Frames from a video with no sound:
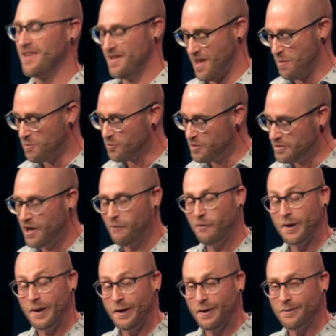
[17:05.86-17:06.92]
I'm going to read that
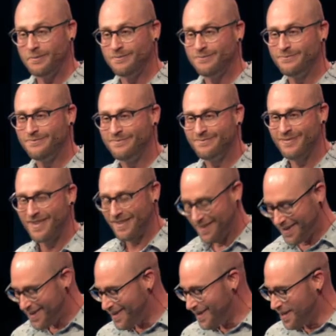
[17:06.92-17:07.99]
one again.
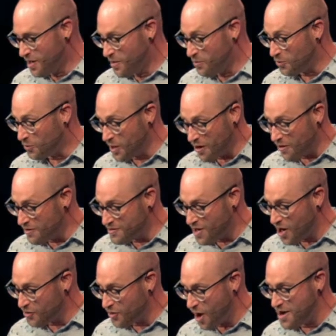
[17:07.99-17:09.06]
Prayer is
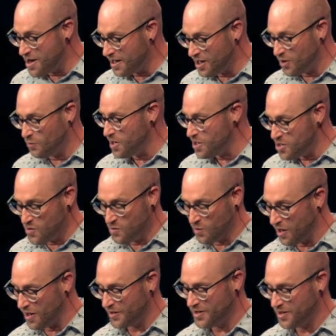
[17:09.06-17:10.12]
not trying to get what you
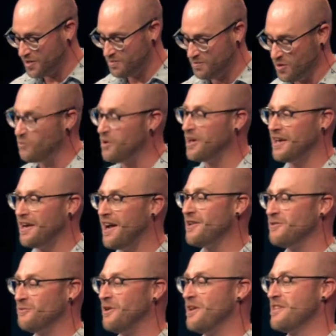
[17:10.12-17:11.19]
want, but what
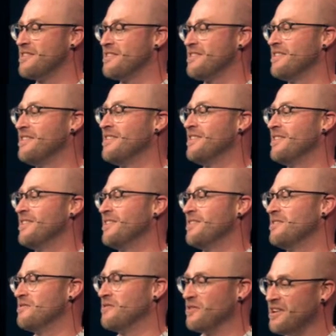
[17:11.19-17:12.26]
God wants
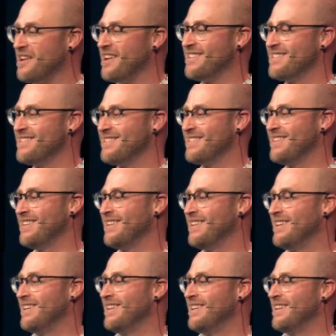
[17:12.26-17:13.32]
for us.
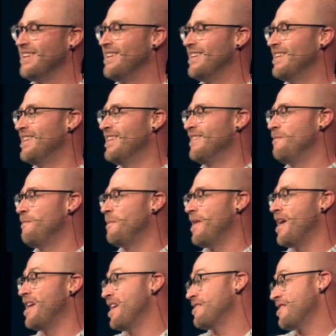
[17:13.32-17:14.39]

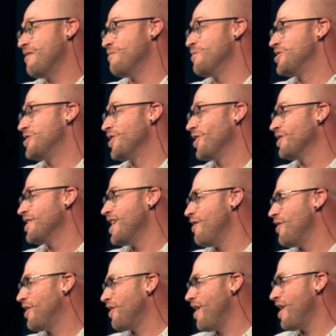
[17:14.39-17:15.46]
And as I've matured
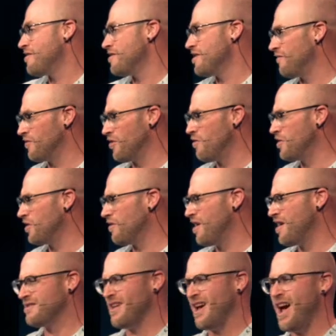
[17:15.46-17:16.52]
now in Christ and I've grown in
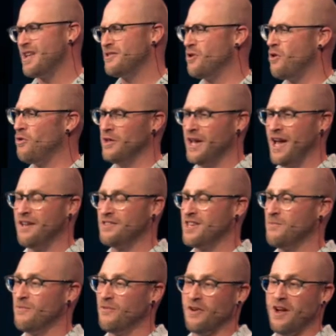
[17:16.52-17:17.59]
Christ, I totally ask
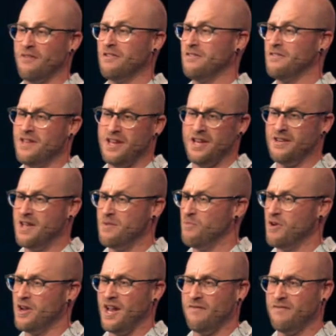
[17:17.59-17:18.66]
Him for everything and, and,
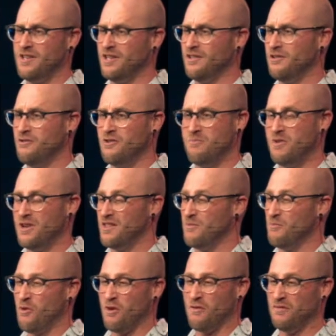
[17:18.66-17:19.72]
bring everything to Him, but it's
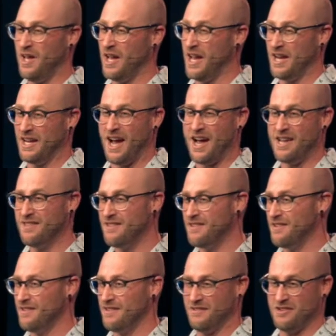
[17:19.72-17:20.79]
more of like a guidance
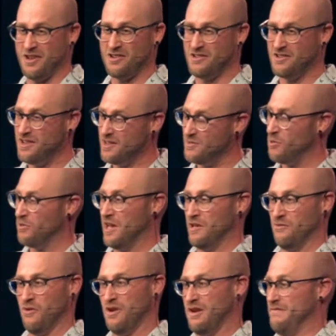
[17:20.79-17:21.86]
and a suggestion. It's more like,
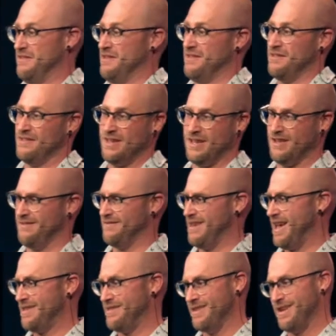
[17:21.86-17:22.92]
Lord, if this is it, if
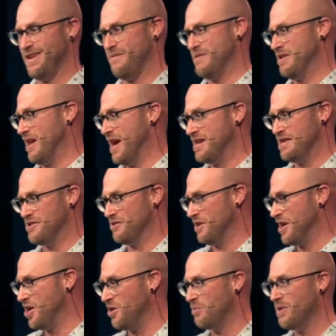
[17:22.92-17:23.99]
that's it, I mean, I need your
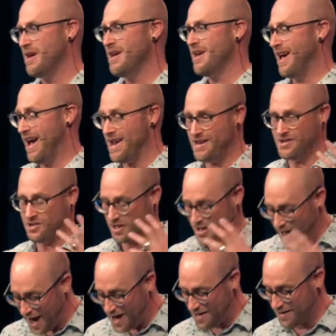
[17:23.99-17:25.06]
help, I need your
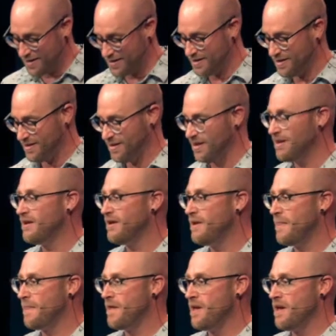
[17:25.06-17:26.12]
guidance.
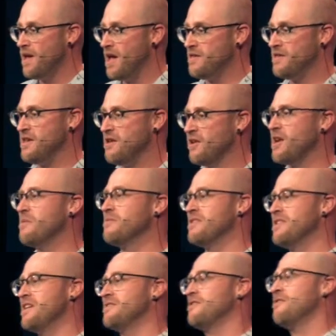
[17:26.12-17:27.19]
And see, here comes the
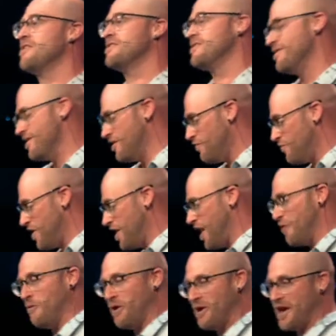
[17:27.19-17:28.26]
next question, though, that
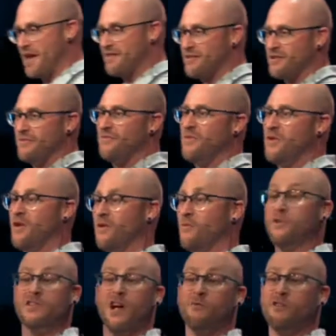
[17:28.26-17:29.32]
I want to answer,
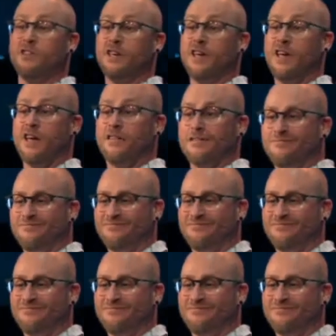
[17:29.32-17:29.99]
which I really can't.